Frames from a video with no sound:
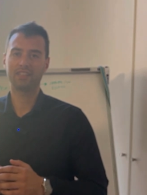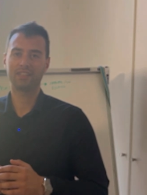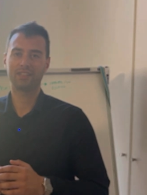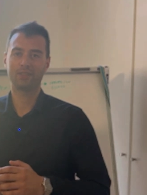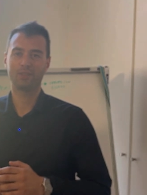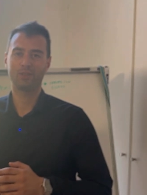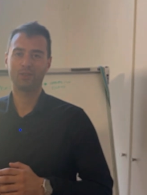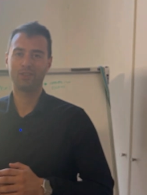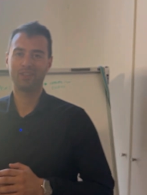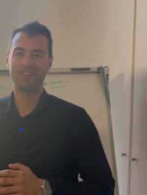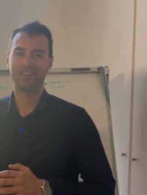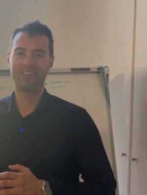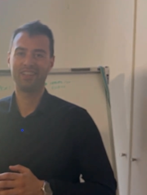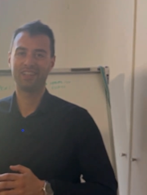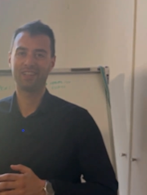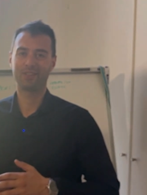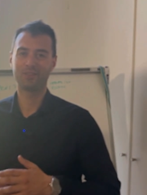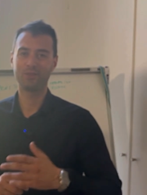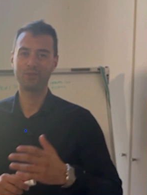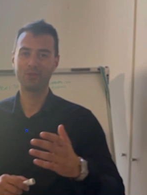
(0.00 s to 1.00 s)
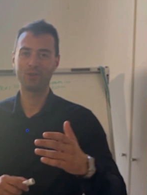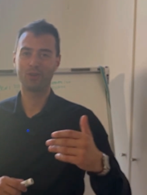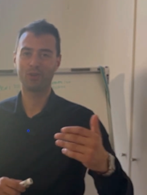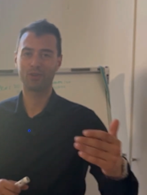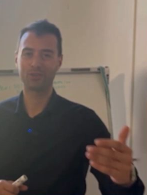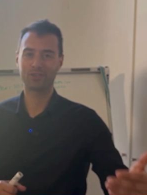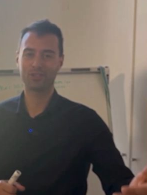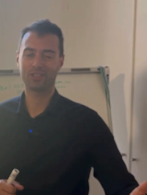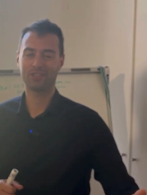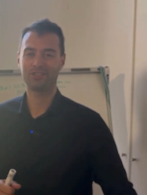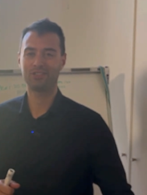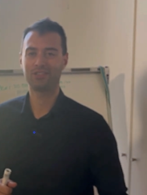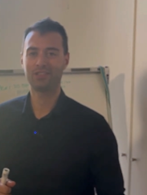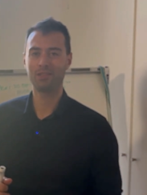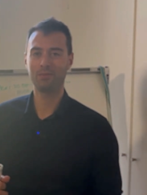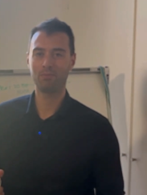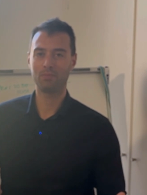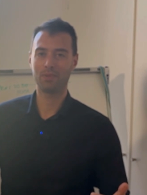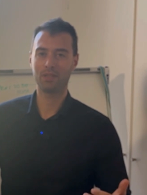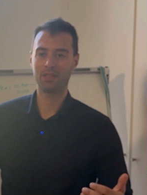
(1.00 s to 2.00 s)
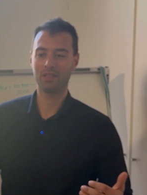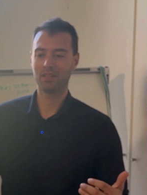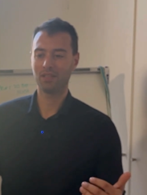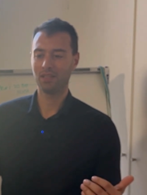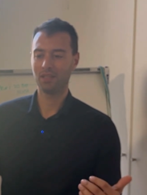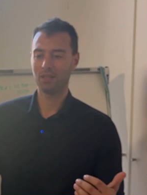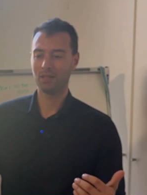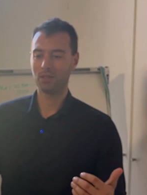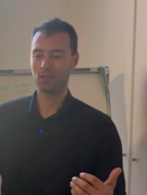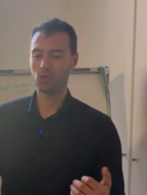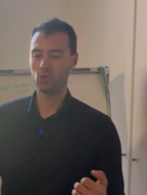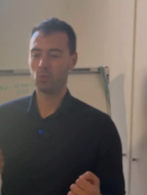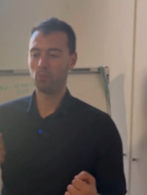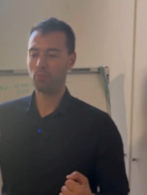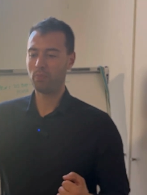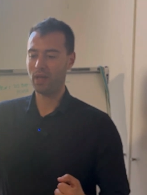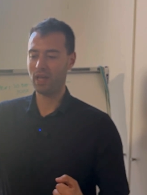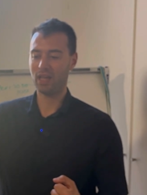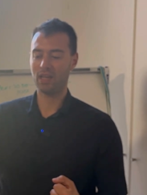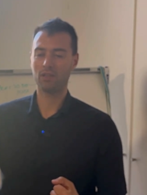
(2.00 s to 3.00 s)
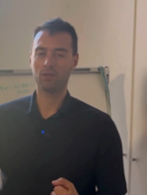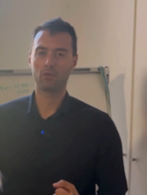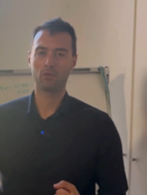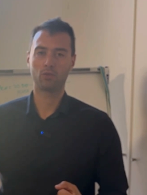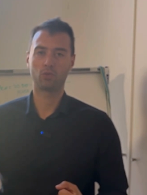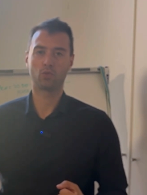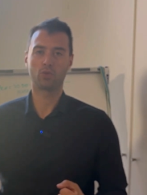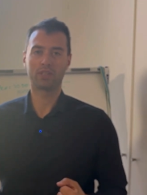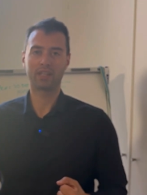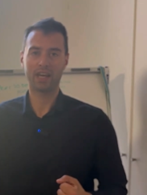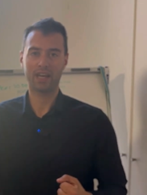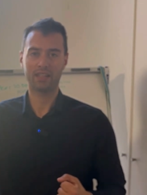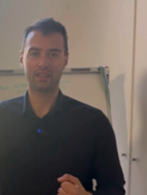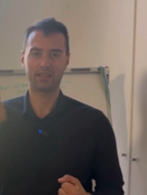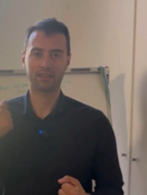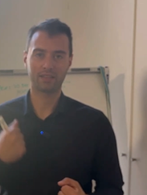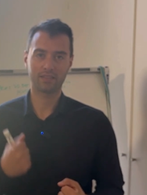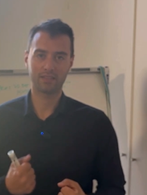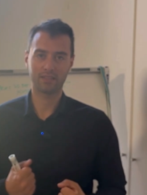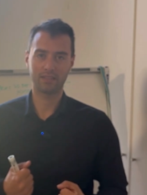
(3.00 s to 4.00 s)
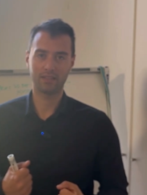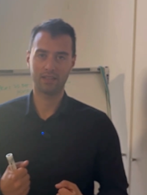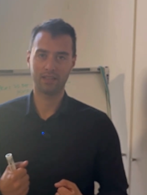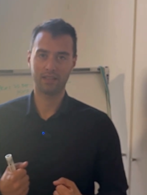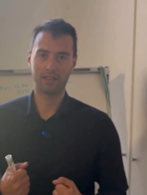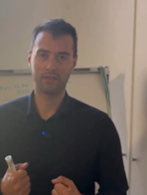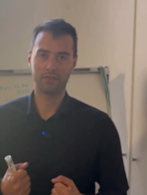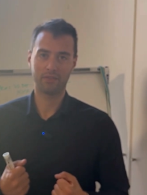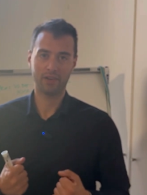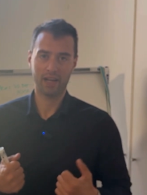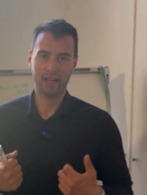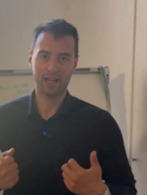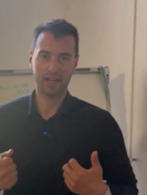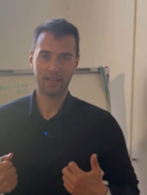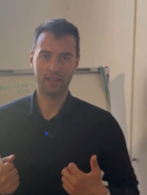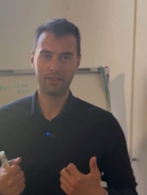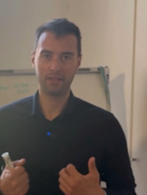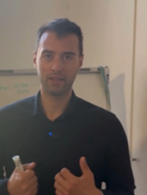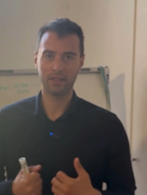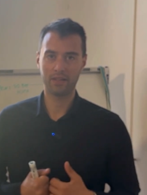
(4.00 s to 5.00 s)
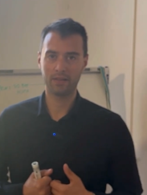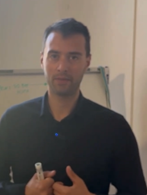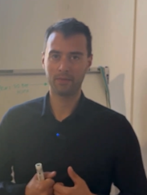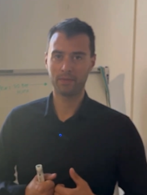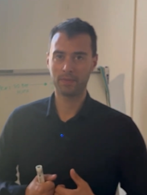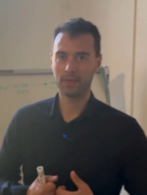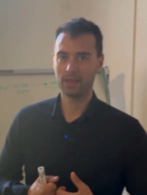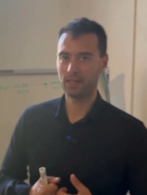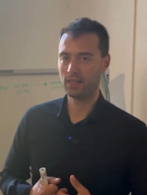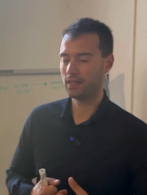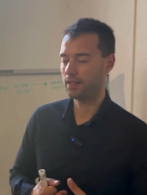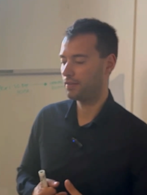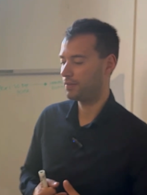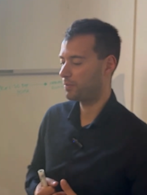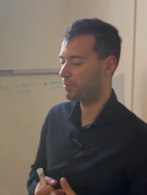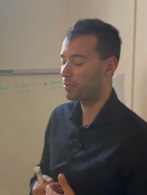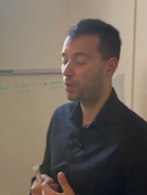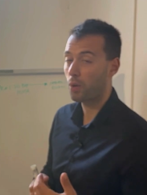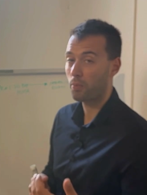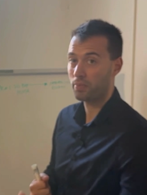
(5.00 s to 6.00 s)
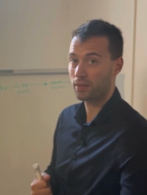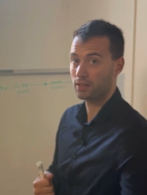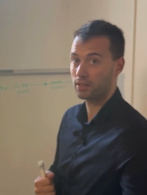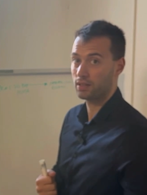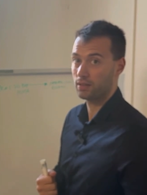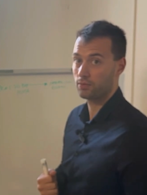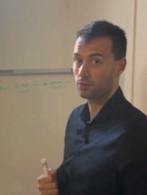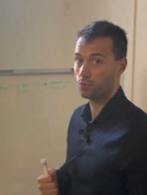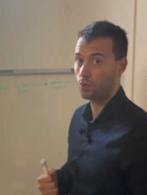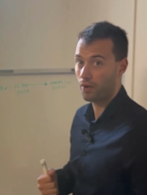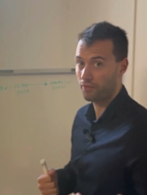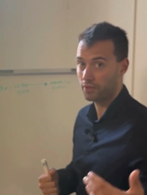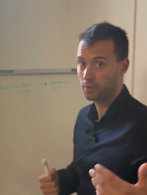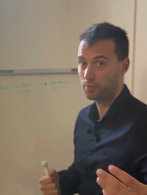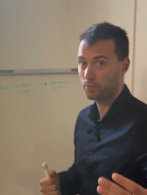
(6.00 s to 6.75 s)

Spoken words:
it on Google or ChatGPT, you pay to get finally the property, to have the